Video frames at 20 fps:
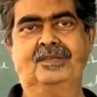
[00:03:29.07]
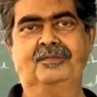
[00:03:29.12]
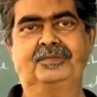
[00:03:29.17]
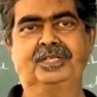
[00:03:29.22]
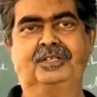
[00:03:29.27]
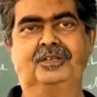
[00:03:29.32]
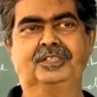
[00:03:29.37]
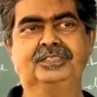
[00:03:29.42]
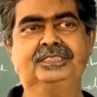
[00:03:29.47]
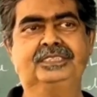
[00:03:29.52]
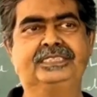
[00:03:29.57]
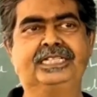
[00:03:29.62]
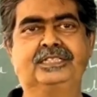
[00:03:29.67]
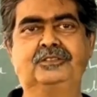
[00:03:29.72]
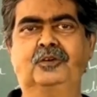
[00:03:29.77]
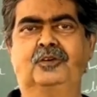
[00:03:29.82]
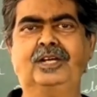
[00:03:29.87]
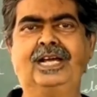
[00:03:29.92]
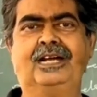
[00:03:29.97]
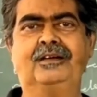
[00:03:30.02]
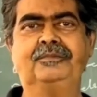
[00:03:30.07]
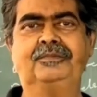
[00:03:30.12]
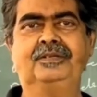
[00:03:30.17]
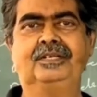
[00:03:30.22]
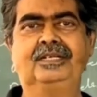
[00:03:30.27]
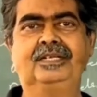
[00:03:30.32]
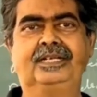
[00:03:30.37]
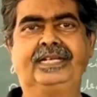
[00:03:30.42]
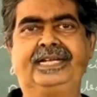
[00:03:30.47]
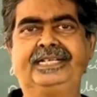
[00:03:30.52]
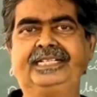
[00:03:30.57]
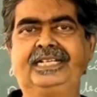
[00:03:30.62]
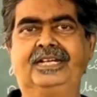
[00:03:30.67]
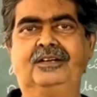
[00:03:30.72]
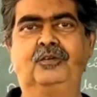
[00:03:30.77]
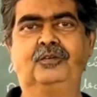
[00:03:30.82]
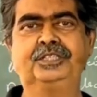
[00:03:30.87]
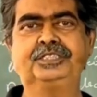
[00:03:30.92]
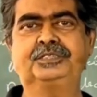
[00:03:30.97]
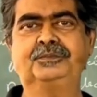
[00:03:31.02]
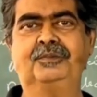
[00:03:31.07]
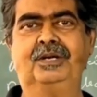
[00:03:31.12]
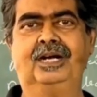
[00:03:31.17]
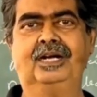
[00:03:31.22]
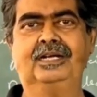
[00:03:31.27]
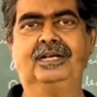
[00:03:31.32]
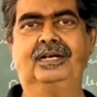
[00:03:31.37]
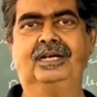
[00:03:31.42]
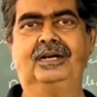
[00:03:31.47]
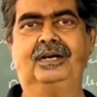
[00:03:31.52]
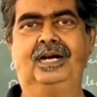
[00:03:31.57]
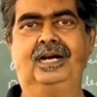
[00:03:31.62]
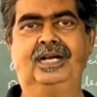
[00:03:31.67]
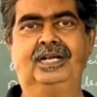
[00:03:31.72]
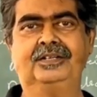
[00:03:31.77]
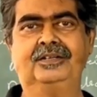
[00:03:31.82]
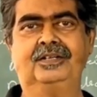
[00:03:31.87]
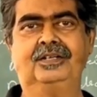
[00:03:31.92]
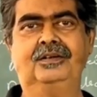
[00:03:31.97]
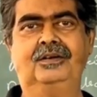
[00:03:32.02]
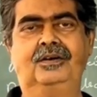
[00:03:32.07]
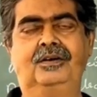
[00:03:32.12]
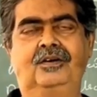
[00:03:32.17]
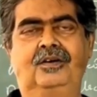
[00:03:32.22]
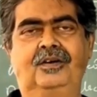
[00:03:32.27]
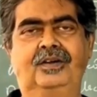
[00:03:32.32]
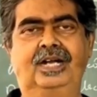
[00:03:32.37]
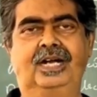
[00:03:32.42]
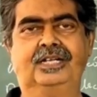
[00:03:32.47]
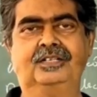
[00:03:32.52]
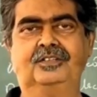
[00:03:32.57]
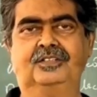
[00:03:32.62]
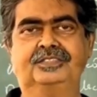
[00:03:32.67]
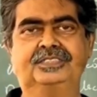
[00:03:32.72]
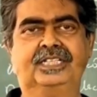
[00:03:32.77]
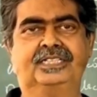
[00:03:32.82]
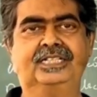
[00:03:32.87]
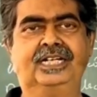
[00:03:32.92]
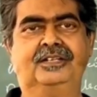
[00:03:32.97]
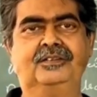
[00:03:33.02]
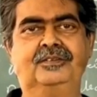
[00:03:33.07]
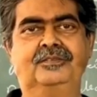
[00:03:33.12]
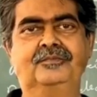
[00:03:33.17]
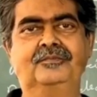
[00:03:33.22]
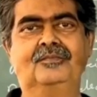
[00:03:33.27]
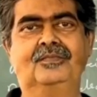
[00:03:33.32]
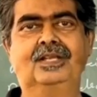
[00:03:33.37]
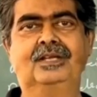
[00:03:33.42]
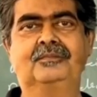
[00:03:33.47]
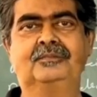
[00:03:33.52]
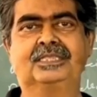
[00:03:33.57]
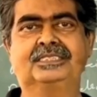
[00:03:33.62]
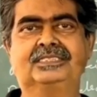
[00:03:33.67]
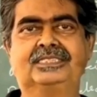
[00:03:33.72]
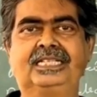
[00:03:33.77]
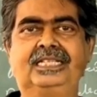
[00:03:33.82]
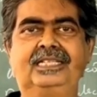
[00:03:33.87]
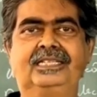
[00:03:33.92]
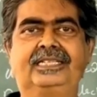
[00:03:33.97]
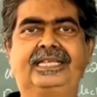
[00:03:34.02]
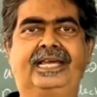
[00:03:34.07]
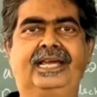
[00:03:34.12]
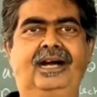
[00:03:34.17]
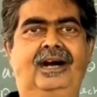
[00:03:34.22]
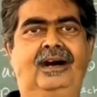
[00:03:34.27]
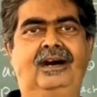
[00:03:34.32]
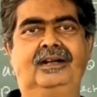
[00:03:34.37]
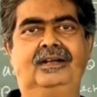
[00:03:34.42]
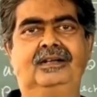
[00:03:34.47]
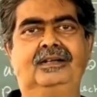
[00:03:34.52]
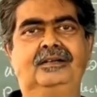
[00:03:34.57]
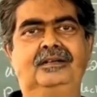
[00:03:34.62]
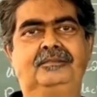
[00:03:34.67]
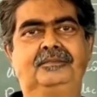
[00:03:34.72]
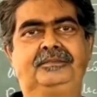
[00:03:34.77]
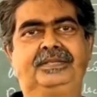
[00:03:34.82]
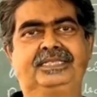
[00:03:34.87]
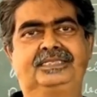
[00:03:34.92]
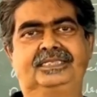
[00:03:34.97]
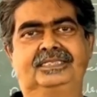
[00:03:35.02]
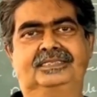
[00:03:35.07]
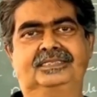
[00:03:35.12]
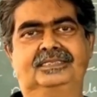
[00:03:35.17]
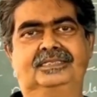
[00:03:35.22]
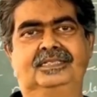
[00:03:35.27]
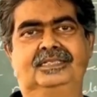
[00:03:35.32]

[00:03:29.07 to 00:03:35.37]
because they don't have any OH ion or hydroxide ion, but still they are bases